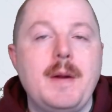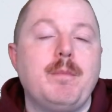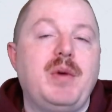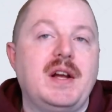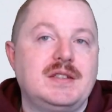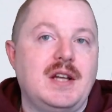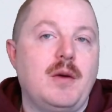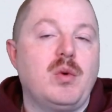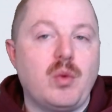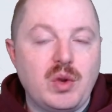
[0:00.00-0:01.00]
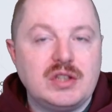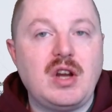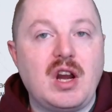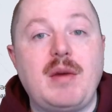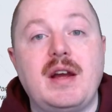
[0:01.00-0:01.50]
But what we're really
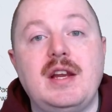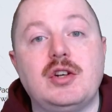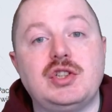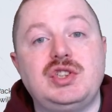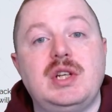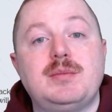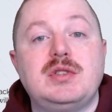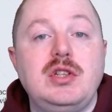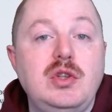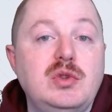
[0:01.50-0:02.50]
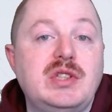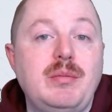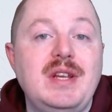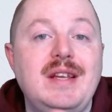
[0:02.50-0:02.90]
talking about here is ships that used to be